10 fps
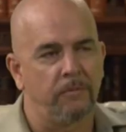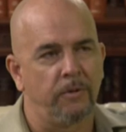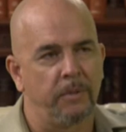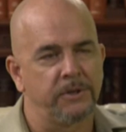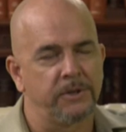very
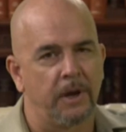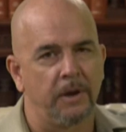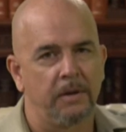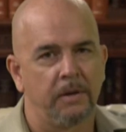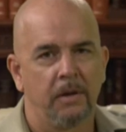much so.
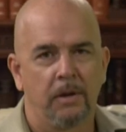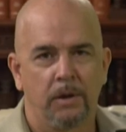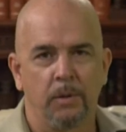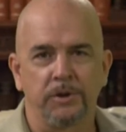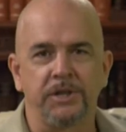
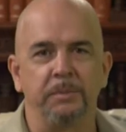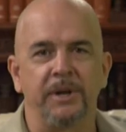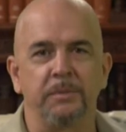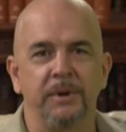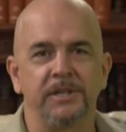You're watching
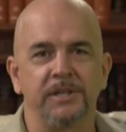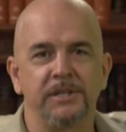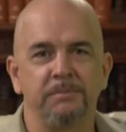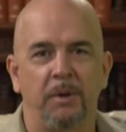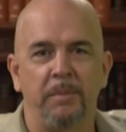Meet the
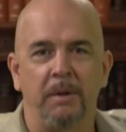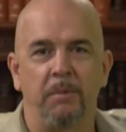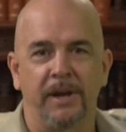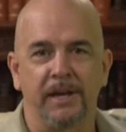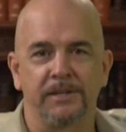Ministers. My,
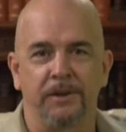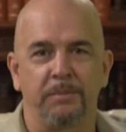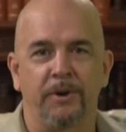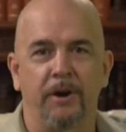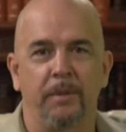my guest on the
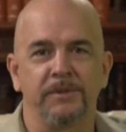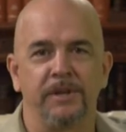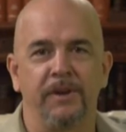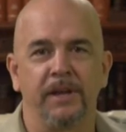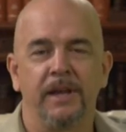program this
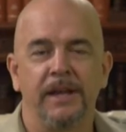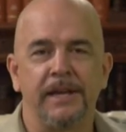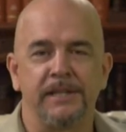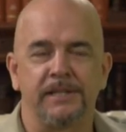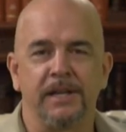evening
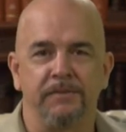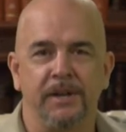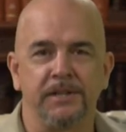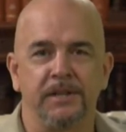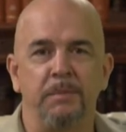is Steve Dickson, the